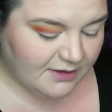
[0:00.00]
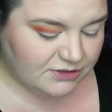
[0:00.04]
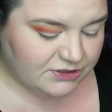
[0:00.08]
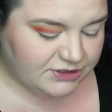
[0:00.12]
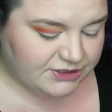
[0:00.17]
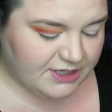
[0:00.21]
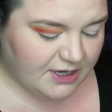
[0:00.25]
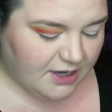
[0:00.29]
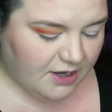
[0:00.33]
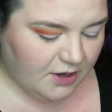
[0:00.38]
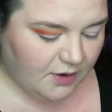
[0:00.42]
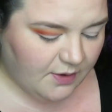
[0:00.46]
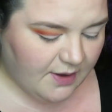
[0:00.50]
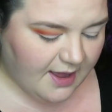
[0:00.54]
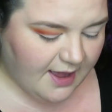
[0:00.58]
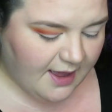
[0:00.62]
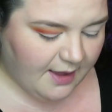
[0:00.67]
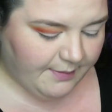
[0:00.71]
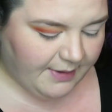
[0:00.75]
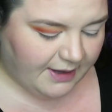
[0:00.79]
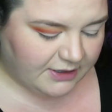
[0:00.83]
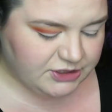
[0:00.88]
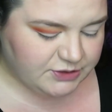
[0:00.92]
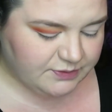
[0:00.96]
So
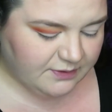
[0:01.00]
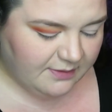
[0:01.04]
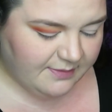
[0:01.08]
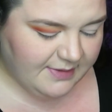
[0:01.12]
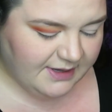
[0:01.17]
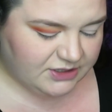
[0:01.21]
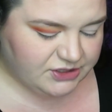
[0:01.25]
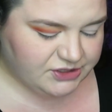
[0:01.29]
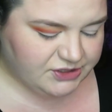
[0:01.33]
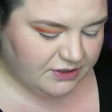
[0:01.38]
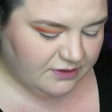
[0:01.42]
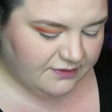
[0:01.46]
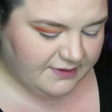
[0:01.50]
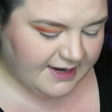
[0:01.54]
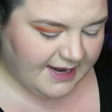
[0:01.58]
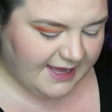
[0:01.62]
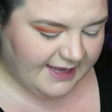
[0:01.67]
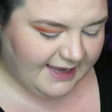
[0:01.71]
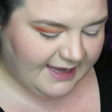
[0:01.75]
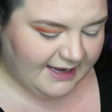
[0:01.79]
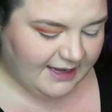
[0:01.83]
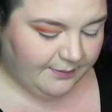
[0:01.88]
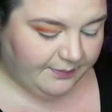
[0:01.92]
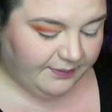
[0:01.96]
I just want to make sure that I
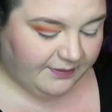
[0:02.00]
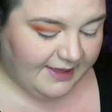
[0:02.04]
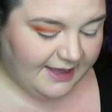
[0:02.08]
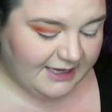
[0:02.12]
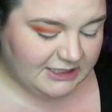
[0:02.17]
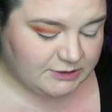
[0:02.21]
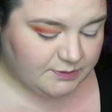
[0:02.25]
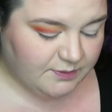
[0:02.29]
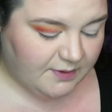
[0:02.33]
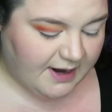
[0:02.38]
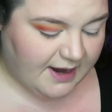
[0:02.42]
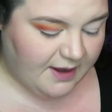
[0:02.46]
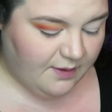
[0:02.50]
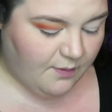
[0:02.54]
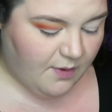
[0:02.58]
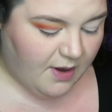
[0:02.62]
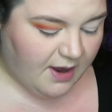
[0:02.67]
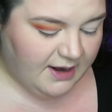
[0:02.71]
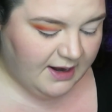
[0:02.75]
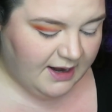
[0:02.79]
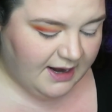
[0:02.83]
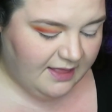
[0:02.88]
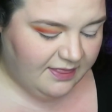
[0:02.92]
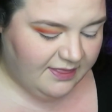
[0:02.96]
get it placed where I
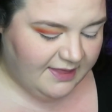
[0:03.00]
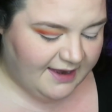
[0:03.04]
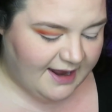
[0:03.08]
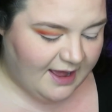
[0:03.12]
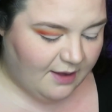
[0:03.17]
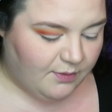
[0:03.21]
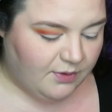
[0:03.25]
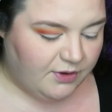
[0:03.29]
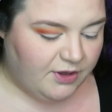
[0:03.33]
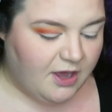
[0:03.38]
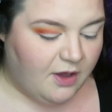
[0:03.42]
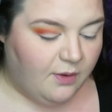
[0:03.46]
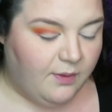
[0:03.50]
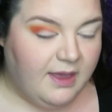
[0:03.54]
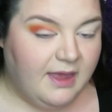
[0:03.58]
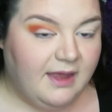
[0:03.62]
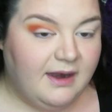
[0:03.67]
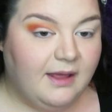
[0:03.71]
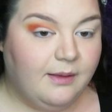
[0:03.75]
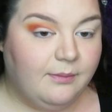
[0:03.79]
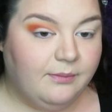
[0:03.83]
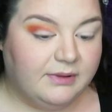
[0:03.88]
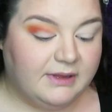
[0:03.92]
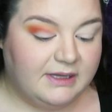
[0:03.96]
want it, and then I will go
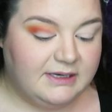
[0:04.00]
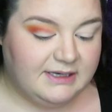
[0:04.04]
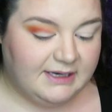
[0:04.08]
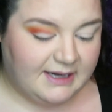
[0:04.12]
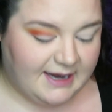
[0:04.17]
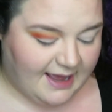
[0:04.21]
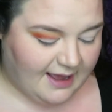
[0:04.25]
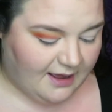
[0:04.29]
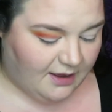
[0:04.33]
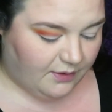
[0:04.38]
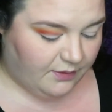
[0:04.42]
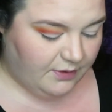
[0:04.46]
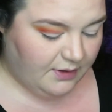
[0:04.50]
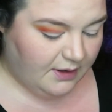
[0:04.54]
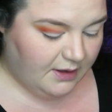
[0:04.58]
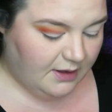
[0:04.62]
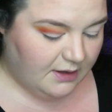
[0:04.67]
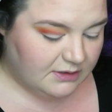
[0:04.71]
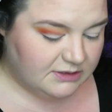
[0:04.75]
in and blend it out.